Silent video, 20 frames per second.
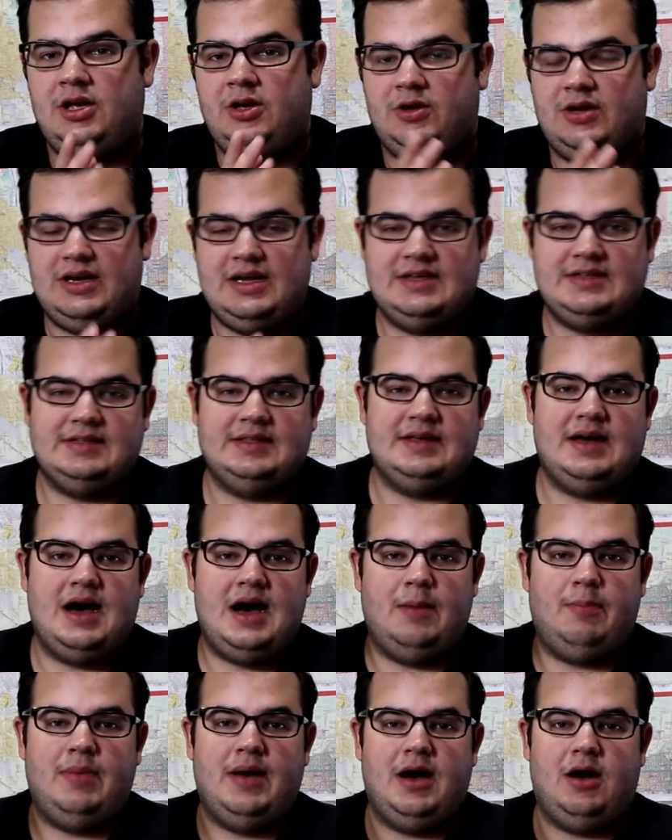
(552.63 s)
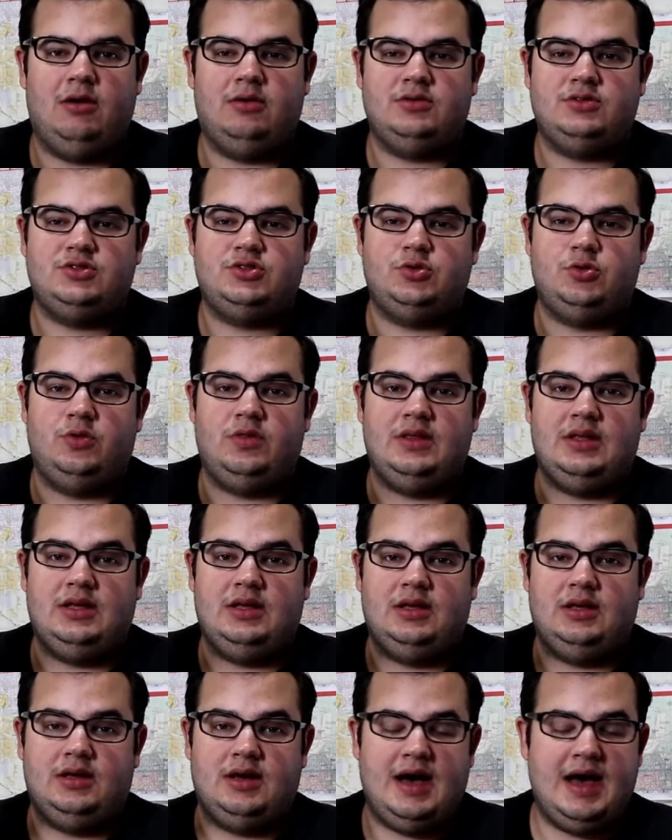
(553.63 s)
could easily hop out to
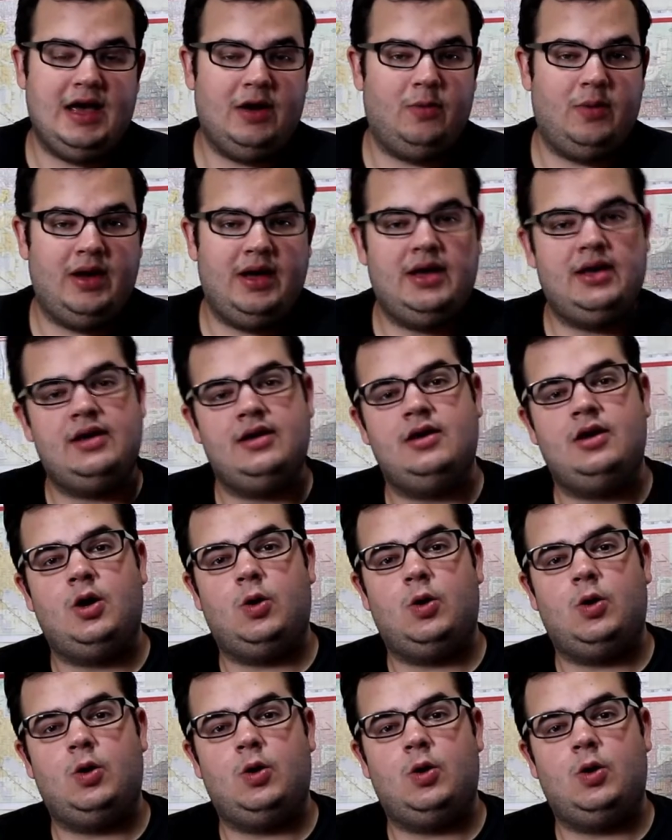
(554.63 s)
the highway